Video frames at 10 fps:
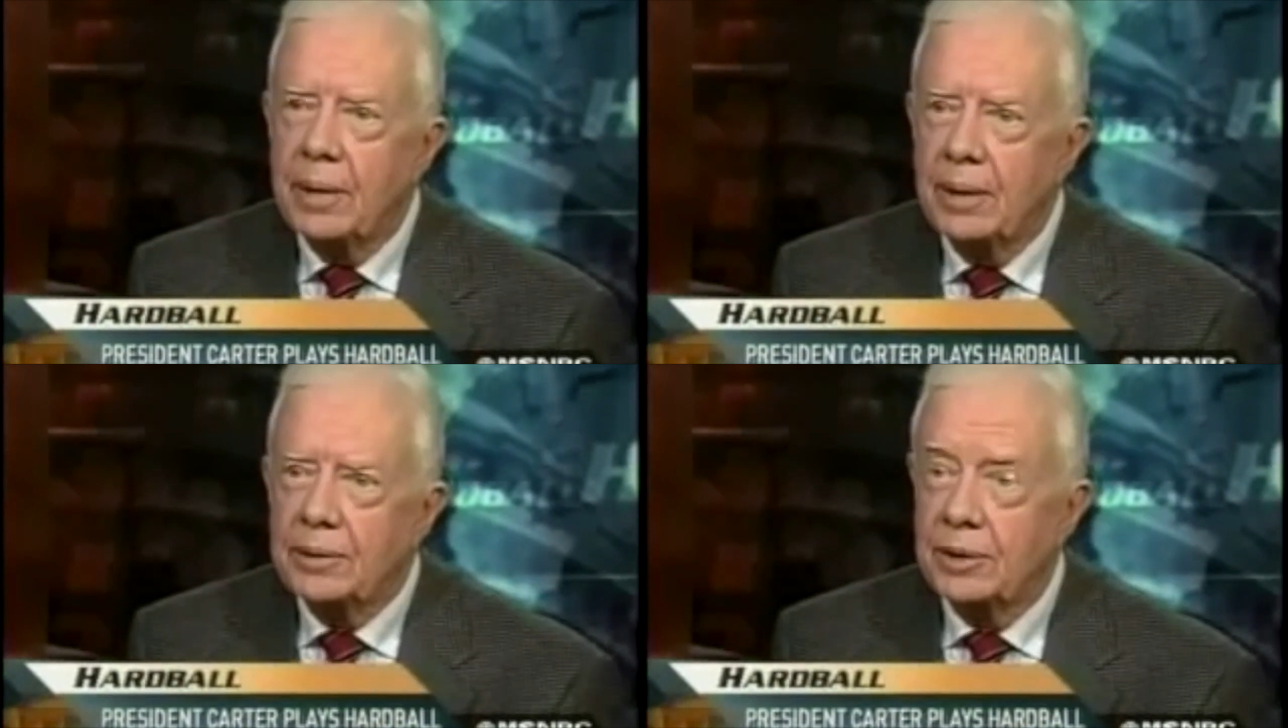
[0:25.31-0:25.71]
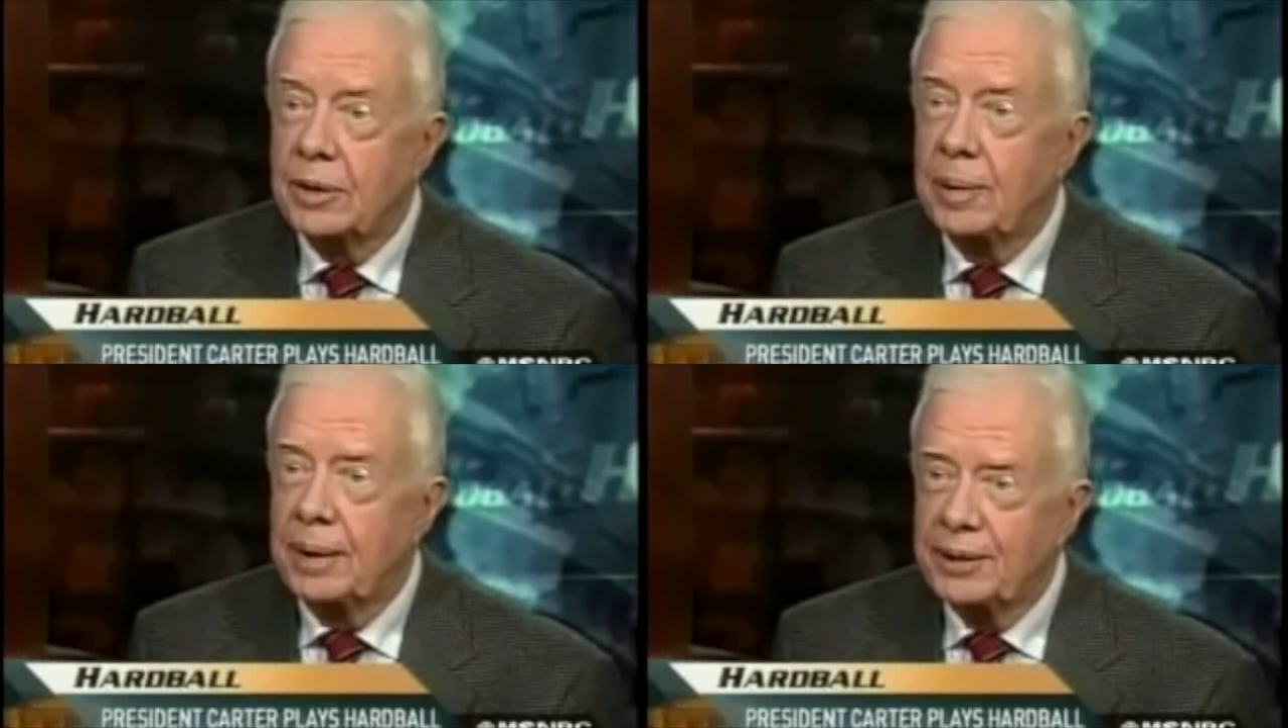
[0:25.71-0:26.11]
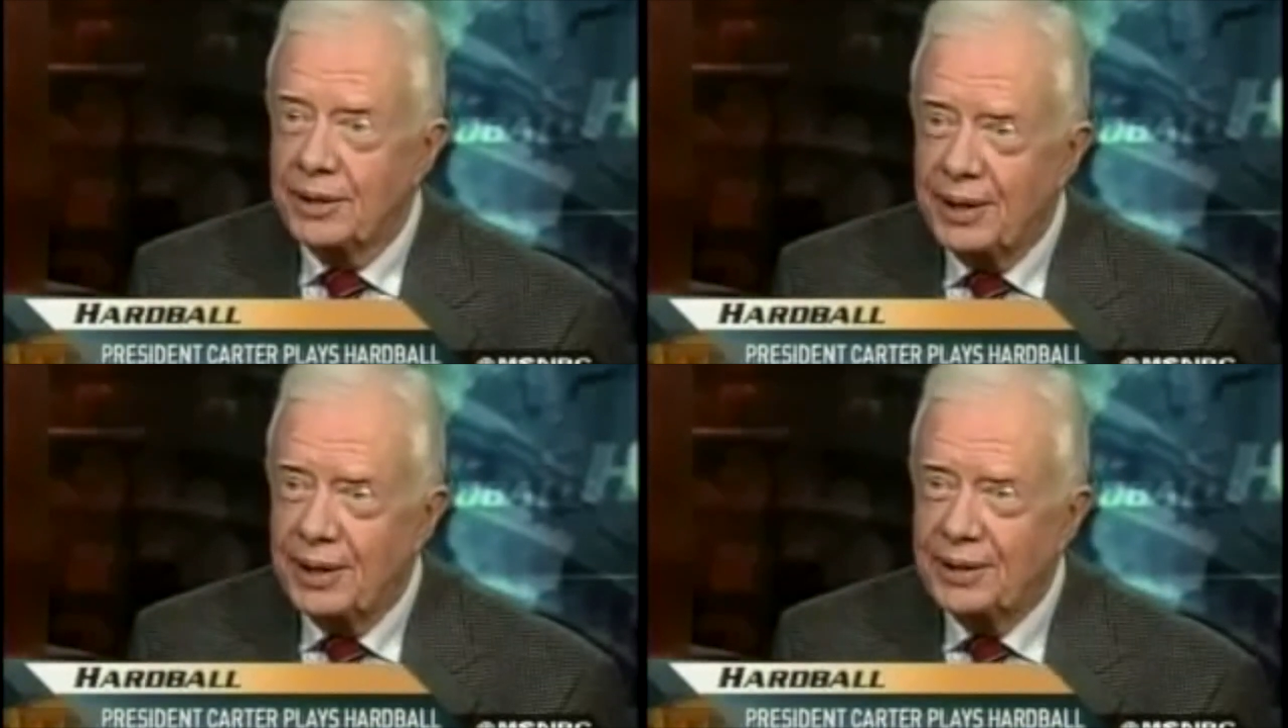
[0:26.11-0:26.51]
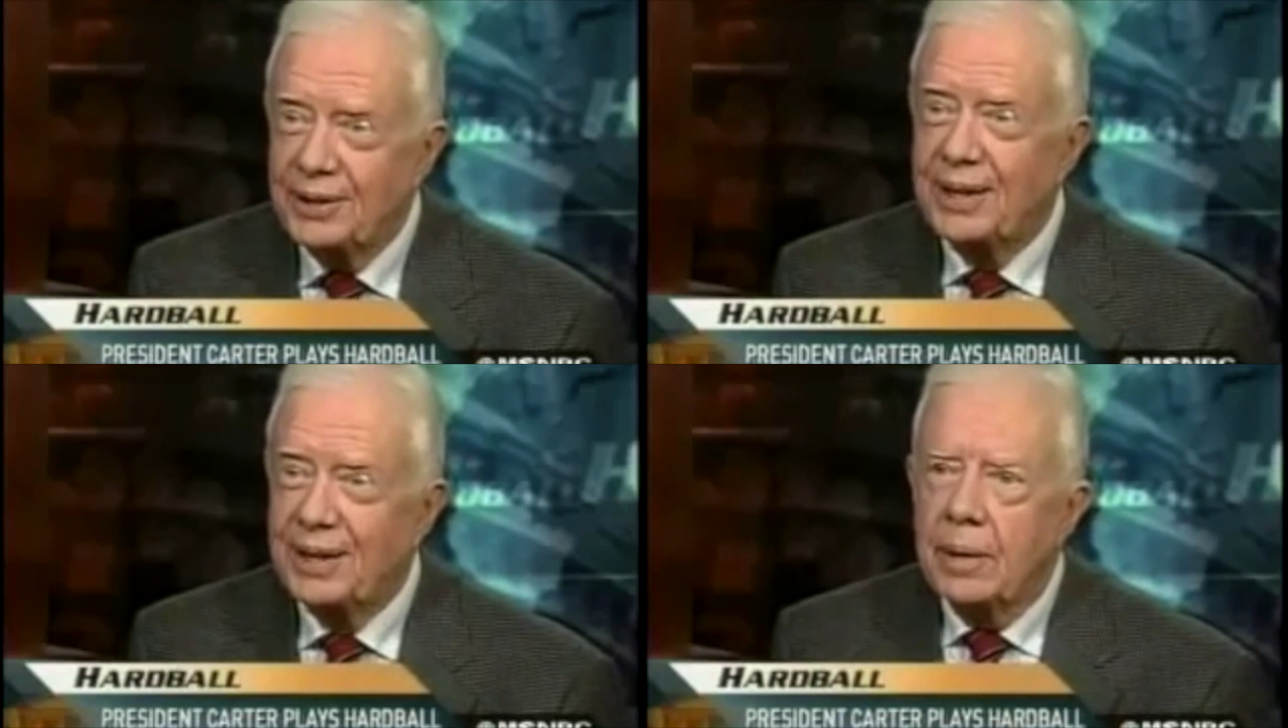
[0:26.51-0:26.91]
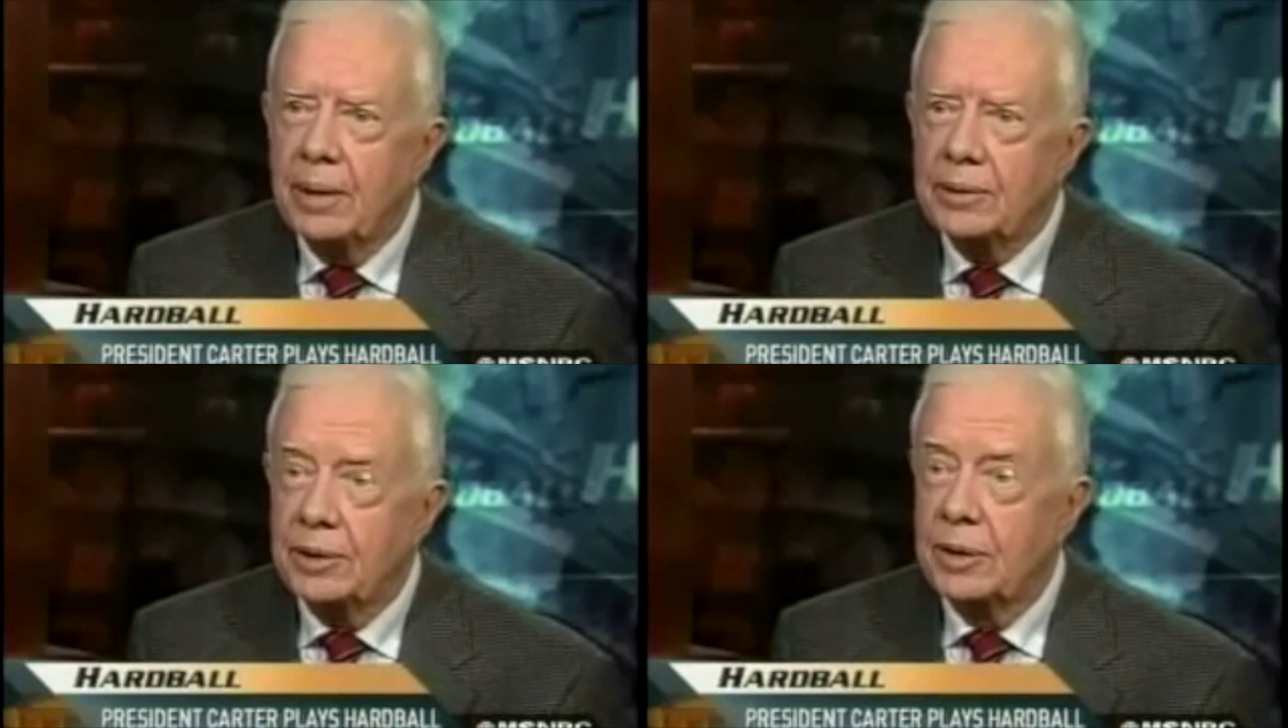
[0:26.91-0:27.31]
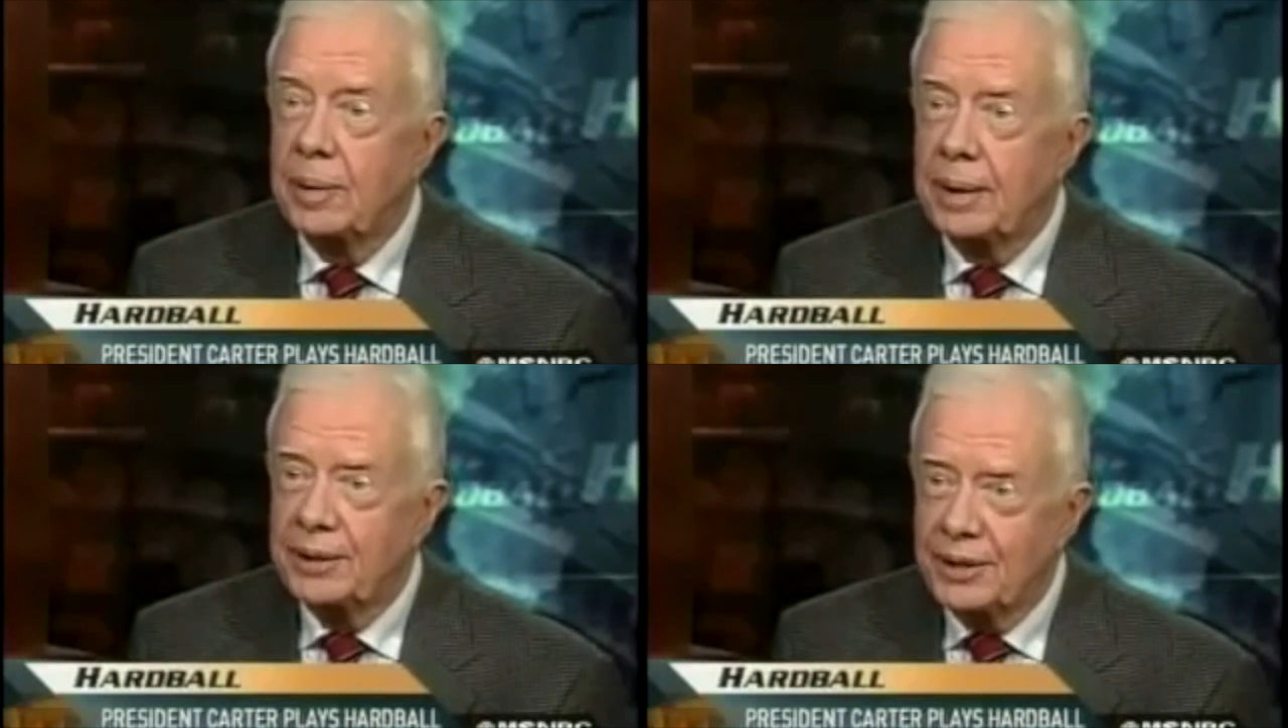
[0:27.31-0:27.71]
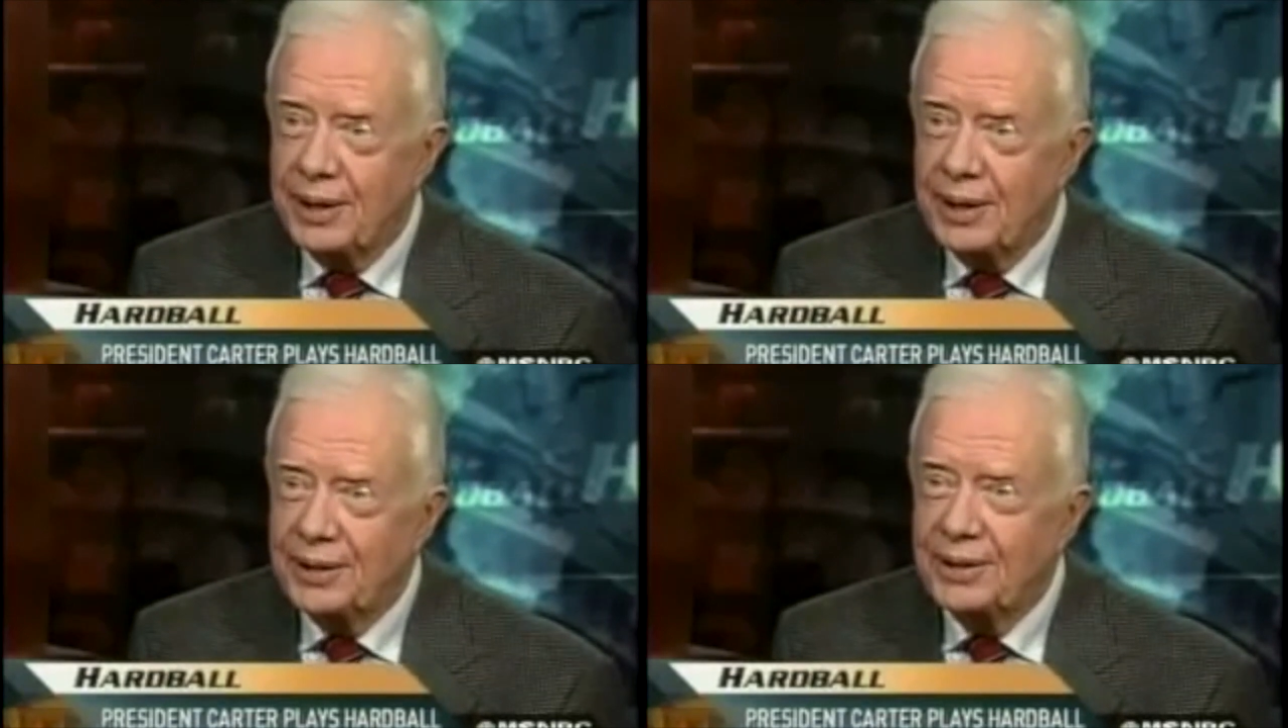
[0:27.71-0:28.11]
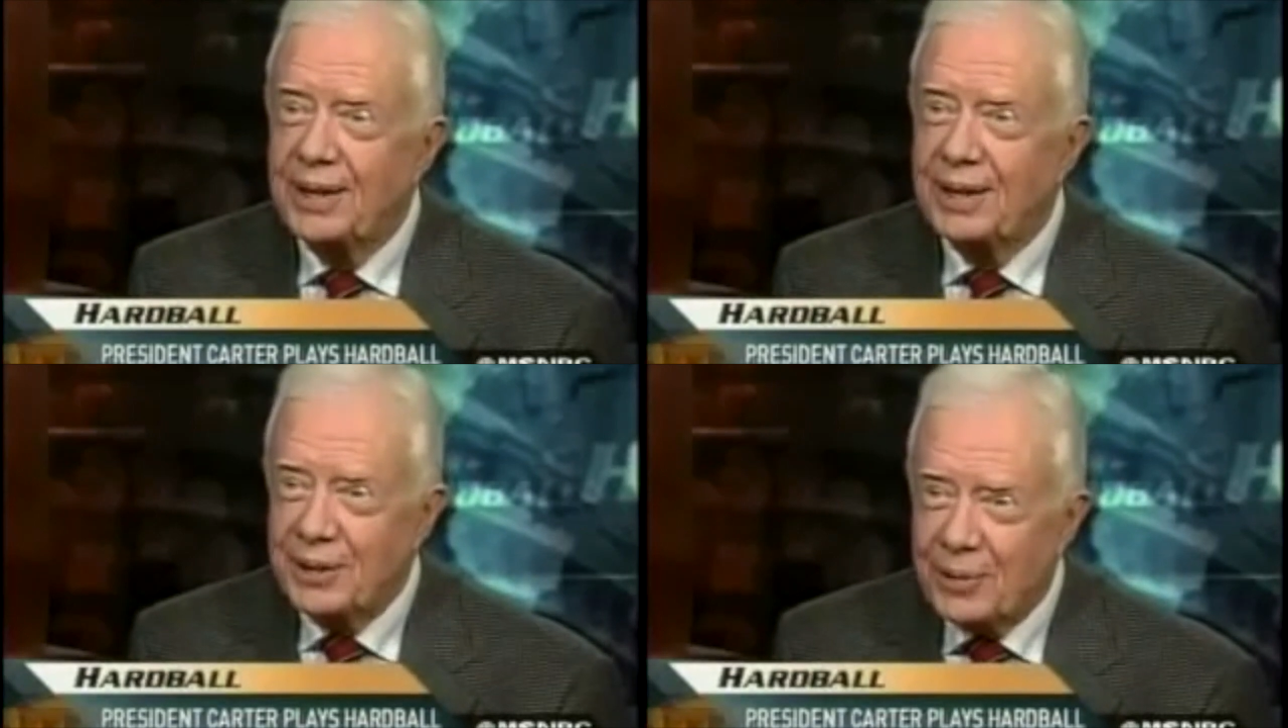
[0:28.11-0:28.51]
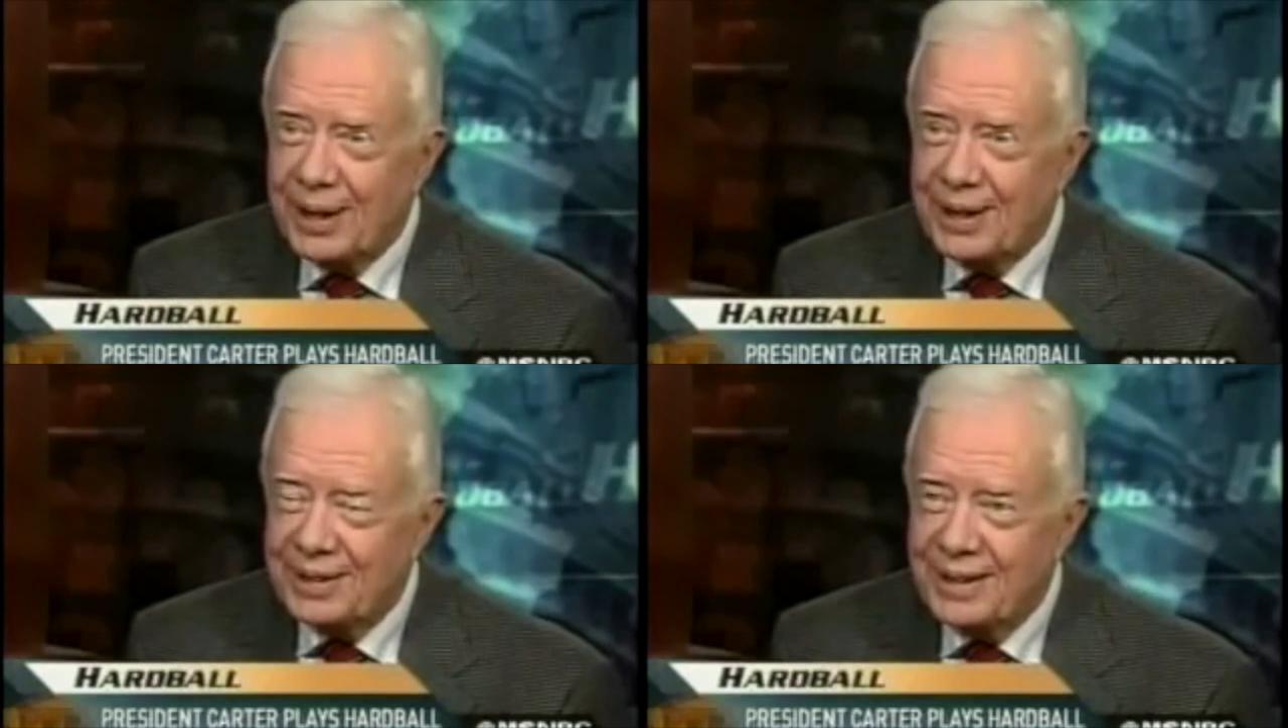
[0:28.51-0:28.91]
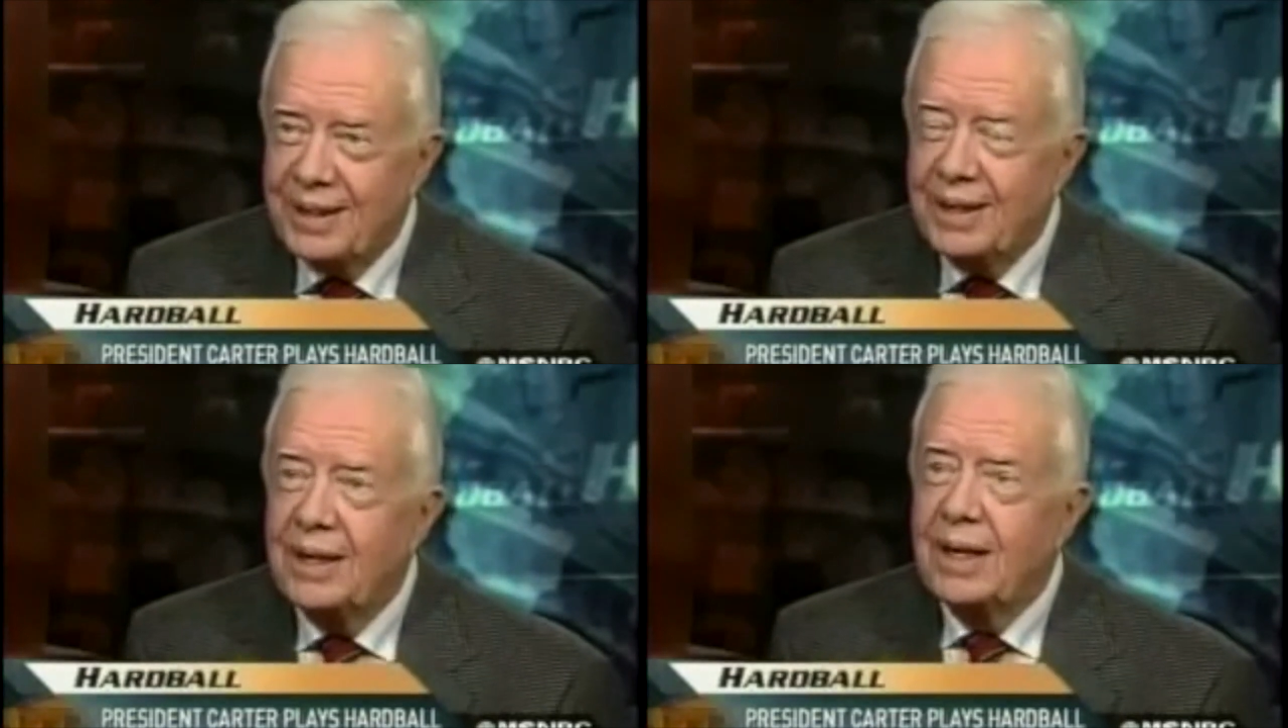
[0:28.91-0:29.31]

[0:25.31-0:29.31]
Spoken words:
And it belongs to the Palestinians. And it belongs to the Palestinians, not the Israelis.